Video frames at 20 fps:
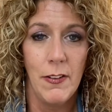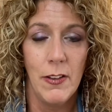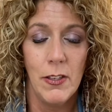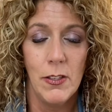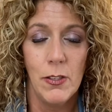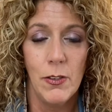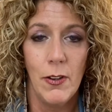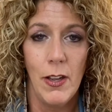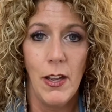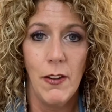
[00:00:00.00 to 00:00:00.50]
And
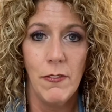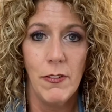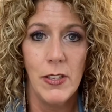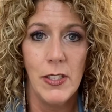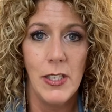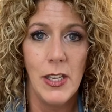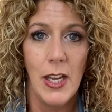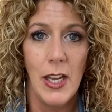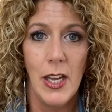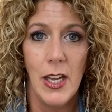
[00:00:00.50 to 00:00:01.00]
so every
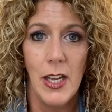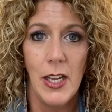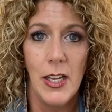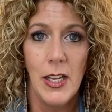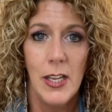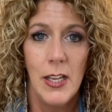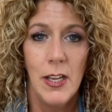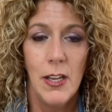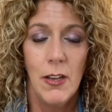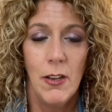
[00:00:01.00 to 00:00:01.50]

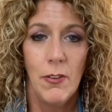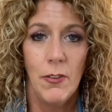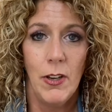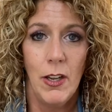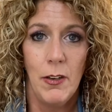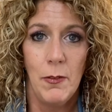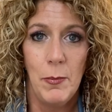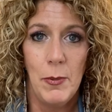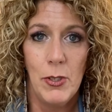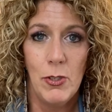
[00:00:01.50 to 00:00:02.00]
day when
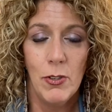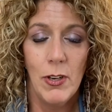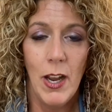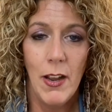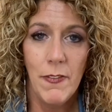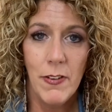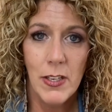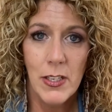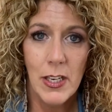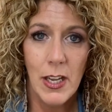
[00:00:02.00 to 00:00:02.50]
I'd be
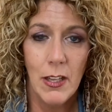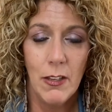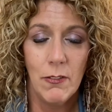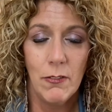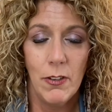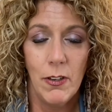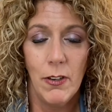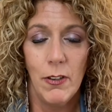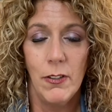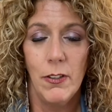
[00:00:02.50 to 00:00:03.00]
driving down the
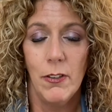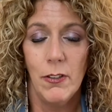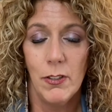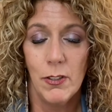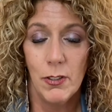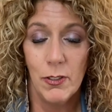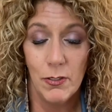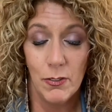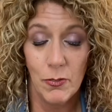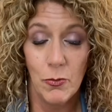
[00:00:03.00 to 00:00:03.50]
road,
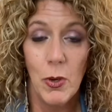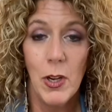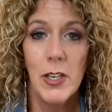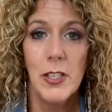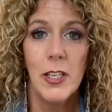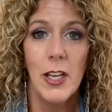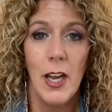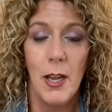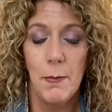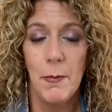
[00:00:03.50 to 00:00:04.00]
there's one
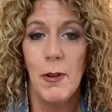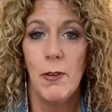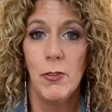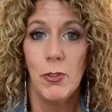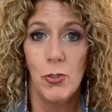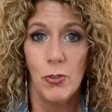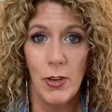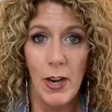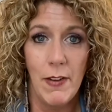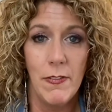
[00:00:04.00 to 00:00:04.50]
time I
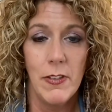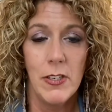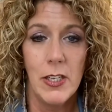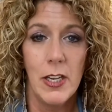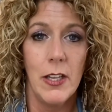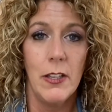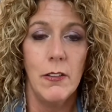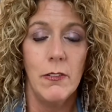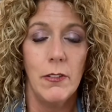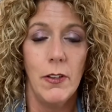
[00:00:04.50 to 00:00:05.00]
was driving
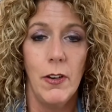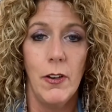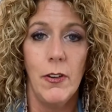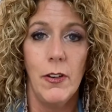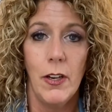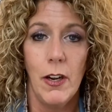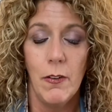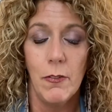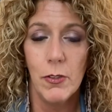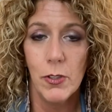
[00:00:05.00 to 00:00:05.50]
down the road
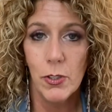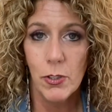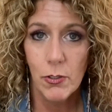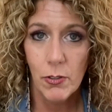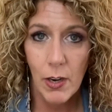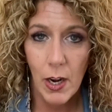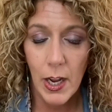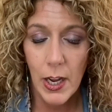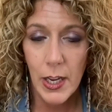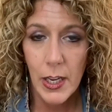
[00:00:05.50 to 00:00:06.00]
and I was
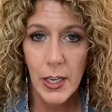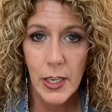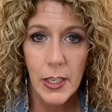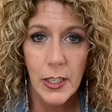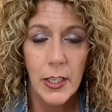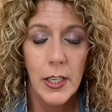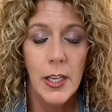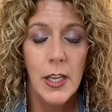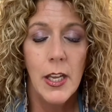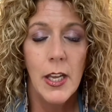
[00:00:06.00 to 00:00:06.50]

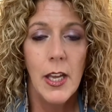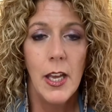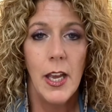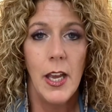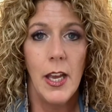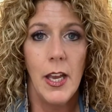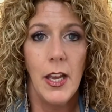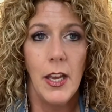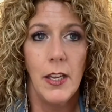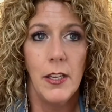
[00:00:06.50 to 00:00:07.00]
crying
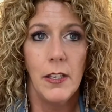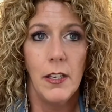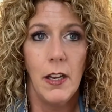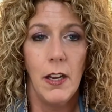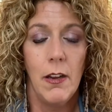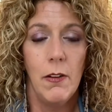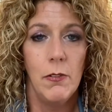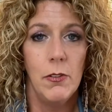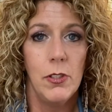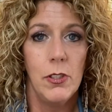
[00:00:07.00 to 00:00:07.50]
and
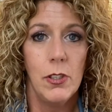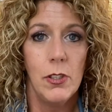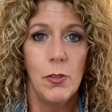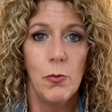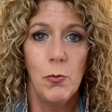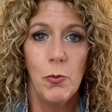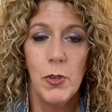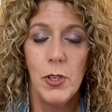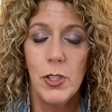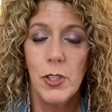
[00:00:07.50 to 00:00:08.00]
I was
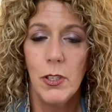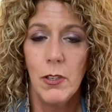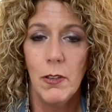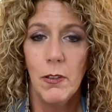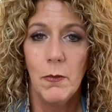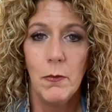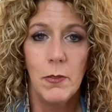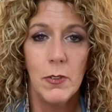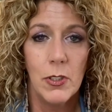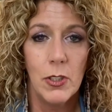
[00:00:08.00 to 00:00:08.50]
just
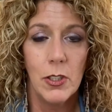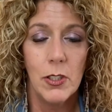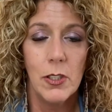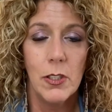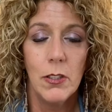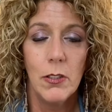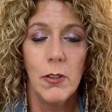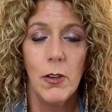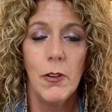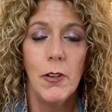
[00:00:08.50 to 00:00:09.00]
wishing,
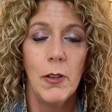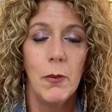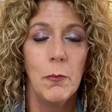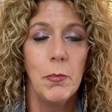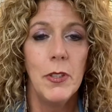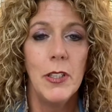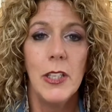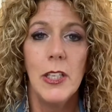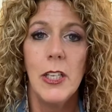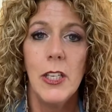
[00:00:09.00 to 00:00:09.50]
Logan,
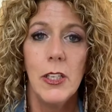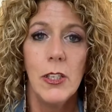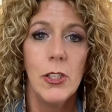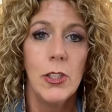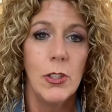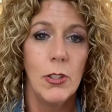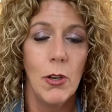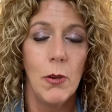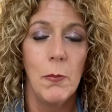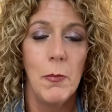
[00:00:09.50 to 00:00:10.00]
please
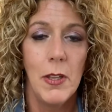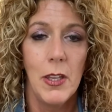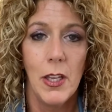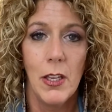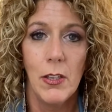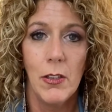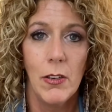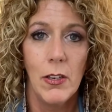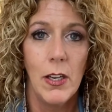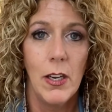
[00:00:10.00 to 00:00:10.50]
show me
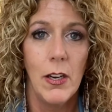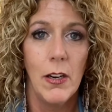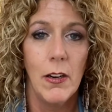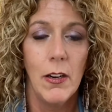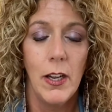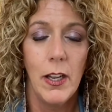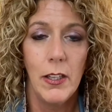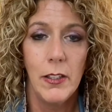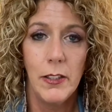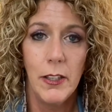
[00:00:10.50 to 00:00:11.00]
that you're here.
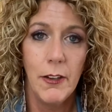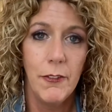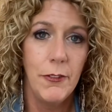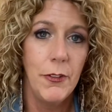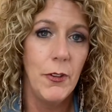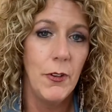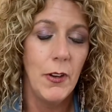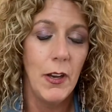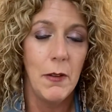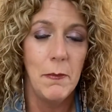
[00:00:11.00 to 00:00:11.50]
I love
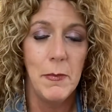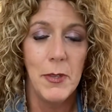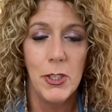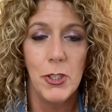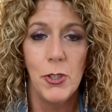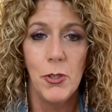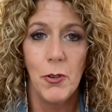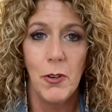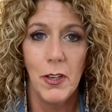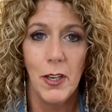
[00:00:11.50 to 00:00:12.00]
you, I
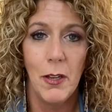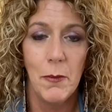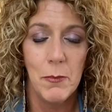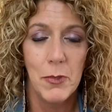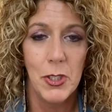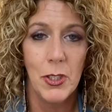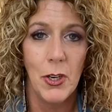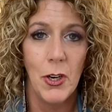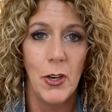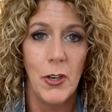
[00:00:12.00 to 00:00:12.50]
miss you, and I'm
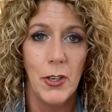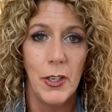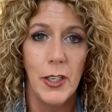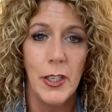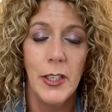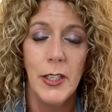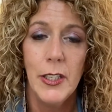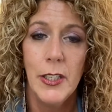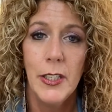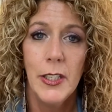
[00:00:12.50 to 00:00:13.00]

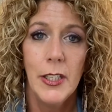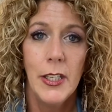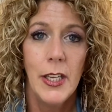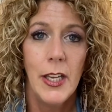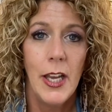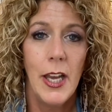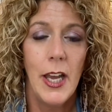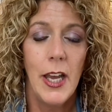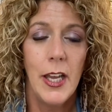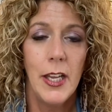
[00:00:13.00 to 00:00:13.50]
sorry.
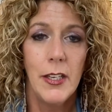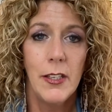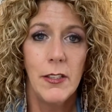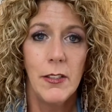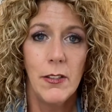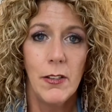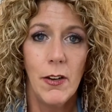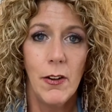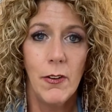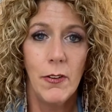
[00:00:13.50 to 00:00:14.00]
And,
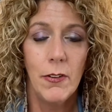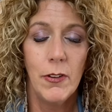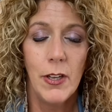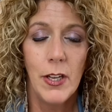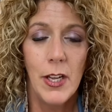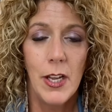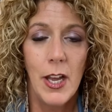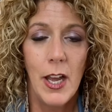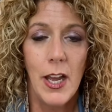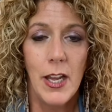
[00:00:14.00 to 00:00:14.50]

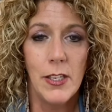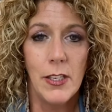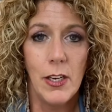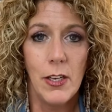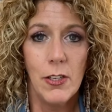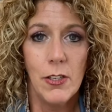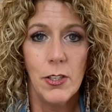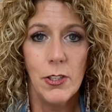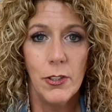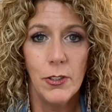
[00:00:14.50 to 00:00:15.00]
as I
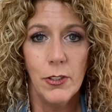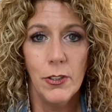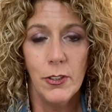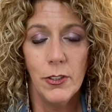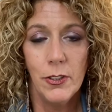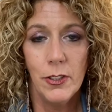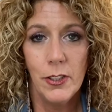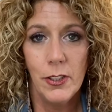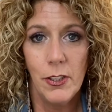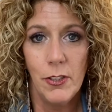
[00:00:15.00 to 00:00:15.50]

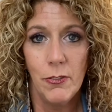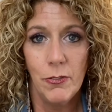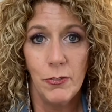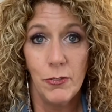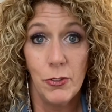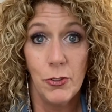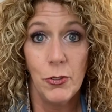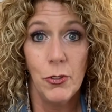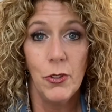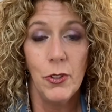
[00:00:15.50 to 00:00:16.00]
turned,
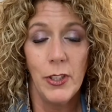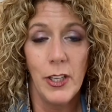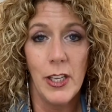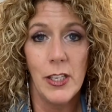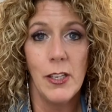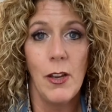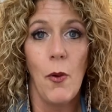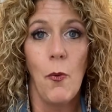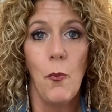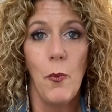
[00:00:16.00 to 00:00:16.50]
truly
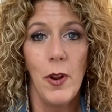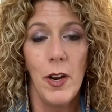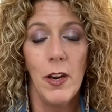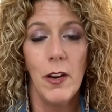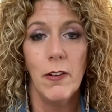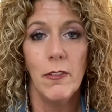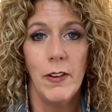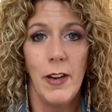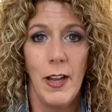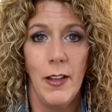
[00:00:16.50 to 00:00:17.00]
as I went
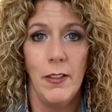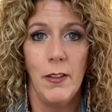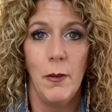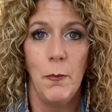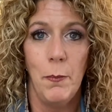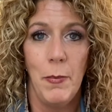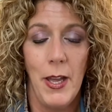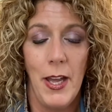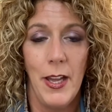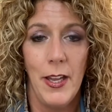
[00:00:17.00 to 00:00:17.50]
around the
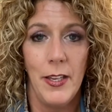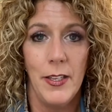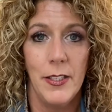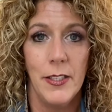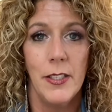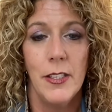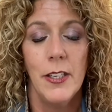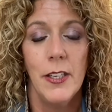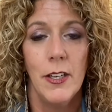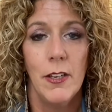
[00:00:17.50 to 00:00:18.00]

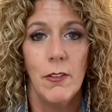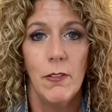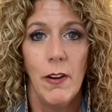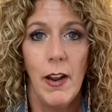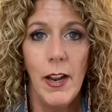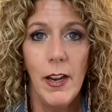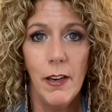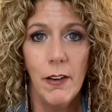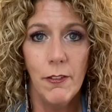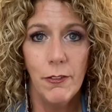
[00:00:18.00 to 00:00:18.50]
bend
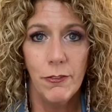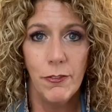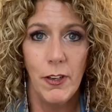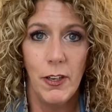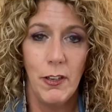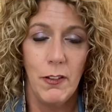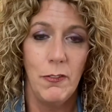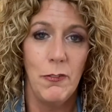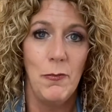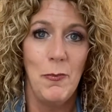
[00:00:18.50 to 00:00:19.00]
right in
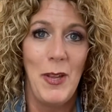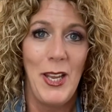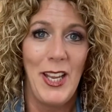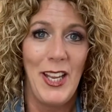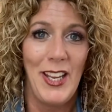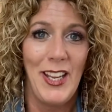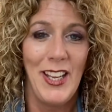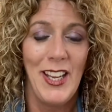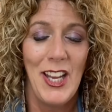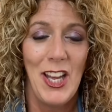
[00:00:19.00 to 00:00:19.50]
front of
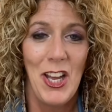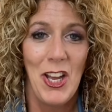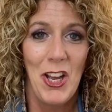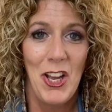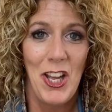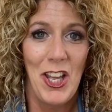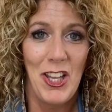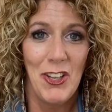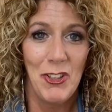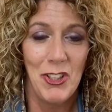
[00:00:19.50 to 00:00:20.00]
me,
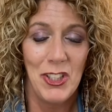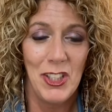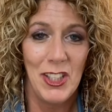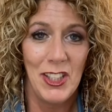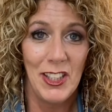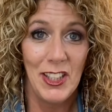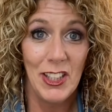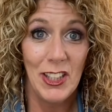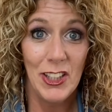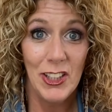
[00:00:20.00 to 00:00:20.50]
and it was
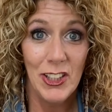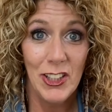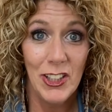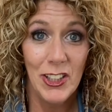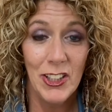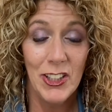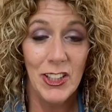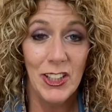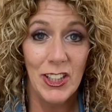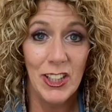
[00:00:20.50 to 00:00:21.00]

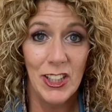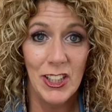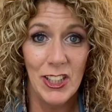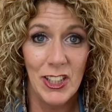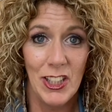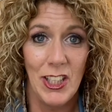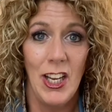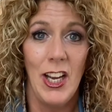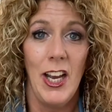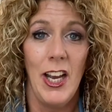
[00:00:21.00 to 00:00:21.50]
clear in the
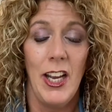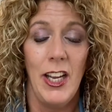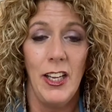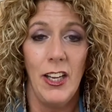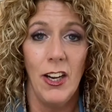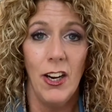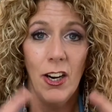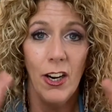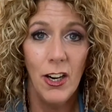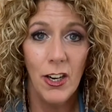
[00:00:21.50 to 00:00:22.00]
sky,
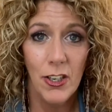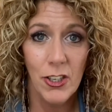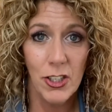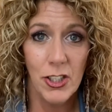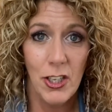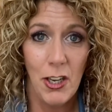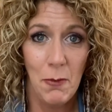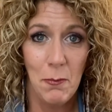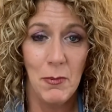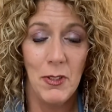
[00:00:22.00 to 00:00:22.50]
a
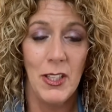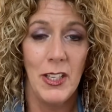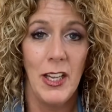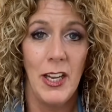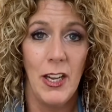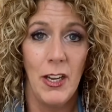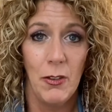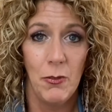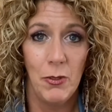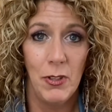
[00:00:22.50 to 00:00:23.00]
heart-shaped
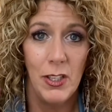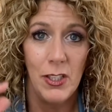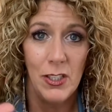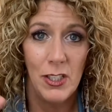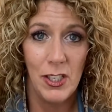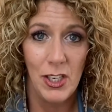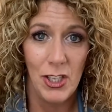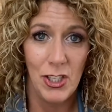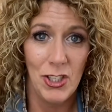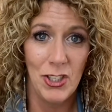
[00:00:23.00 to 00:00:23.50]
cloud with
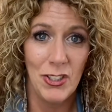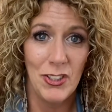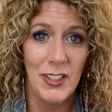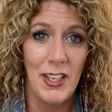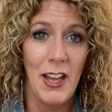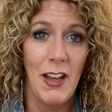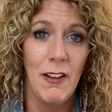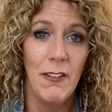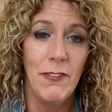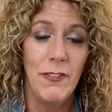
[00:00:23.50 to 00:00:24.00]
his initials
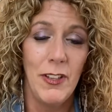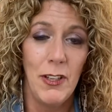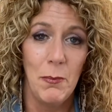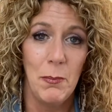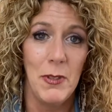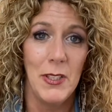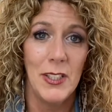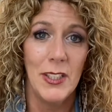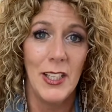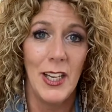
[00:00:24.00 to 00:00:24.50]
LV
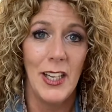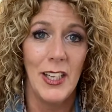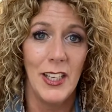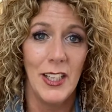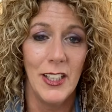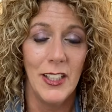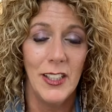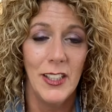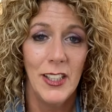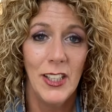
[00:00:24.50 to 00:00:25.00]
beside
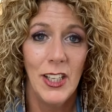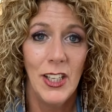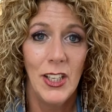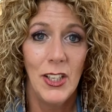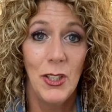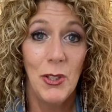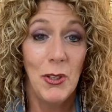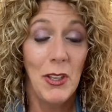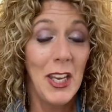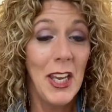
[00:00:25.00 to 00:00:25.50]
it.
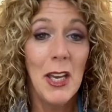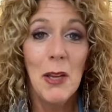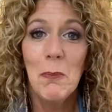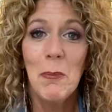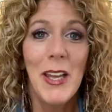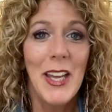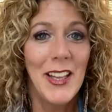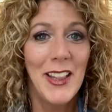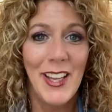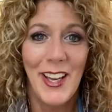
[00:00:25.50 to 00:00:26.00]
You can't
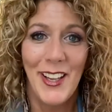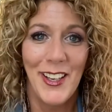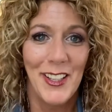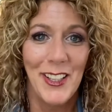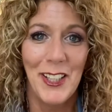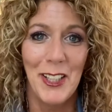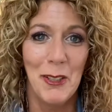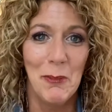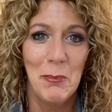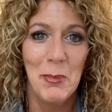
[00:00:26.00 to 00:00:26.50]
make that
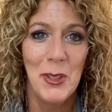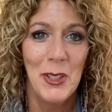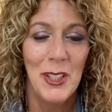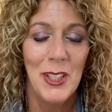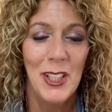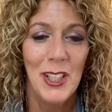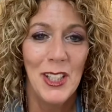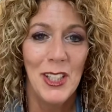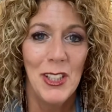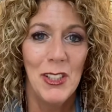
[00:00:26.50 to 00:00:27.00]
up.
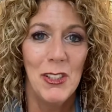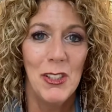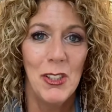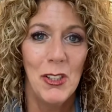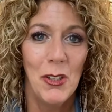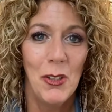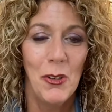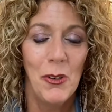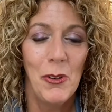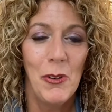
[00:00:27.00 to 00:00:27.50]

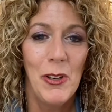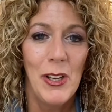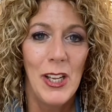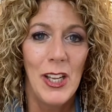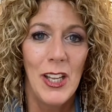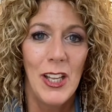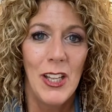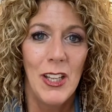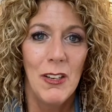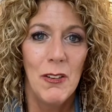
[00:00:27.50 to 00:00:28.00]
So
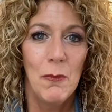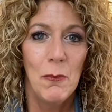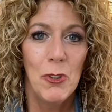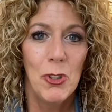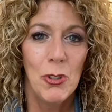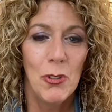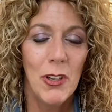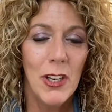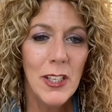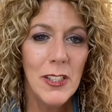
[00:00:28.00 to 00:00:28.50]

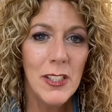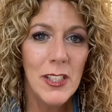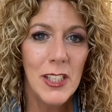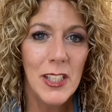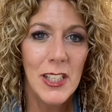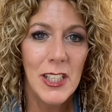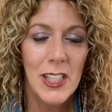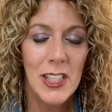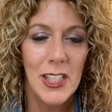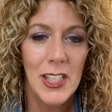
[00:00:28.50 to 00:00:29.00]
trust
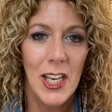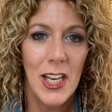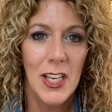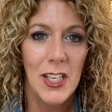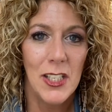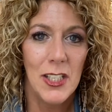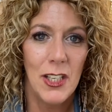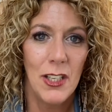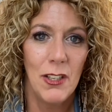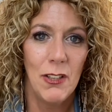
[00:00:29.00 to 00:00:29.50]
in the
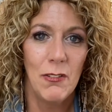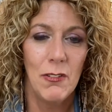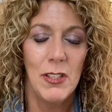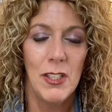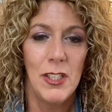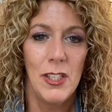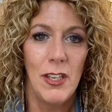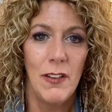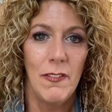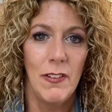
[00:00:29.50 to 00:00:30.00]
signs that you're
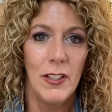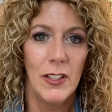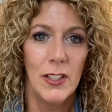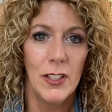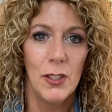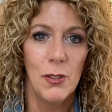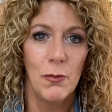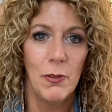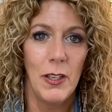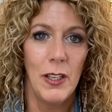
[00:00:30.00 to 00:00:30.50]
receiving
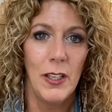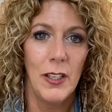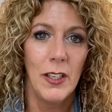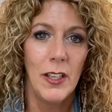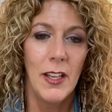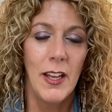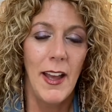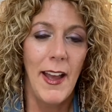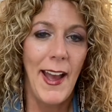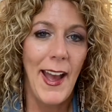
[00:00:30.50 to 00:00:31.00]
this week.
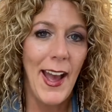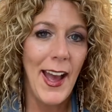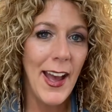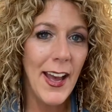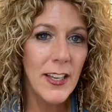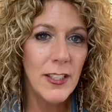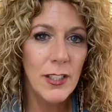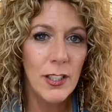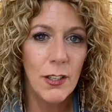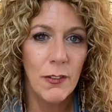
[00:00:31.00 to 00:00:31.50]

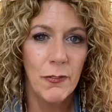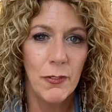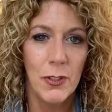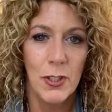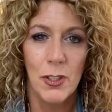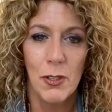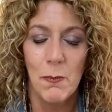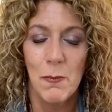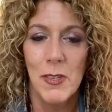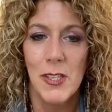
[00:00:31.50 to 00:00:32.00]
Ask for
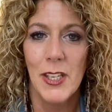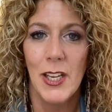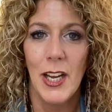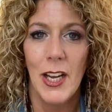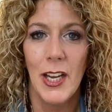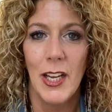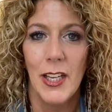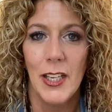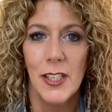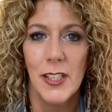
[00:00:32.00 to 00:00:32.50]
some
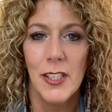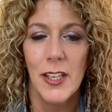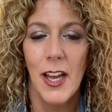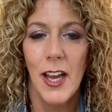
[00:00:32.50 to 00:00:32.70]
signs.